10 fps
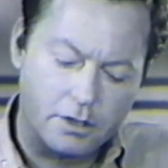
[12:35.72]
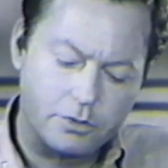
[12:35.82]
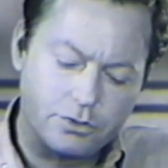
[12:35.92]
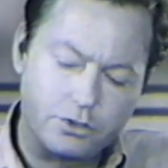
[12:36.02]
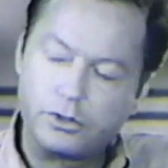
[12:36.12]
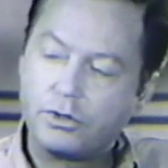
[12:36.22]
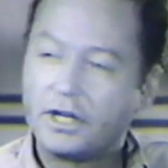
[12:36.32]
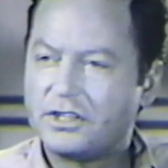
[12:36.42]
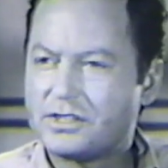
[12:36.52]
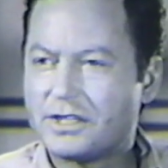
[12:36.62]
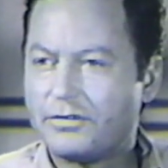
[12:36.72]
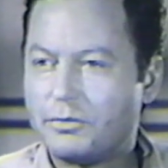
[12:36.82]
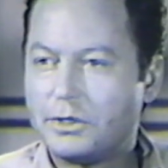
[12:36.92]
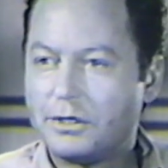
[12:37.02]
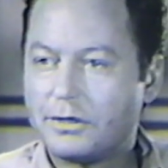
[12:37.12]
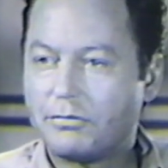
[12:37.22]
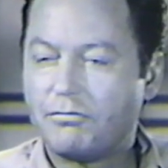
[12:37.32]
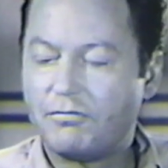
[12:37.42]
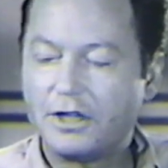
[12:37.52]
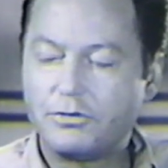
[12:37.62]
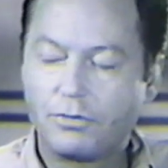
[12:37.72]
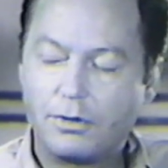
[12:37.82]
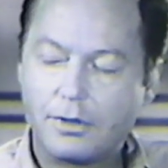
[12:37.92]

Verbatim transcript: Sam, you sure you're not just giving me a fight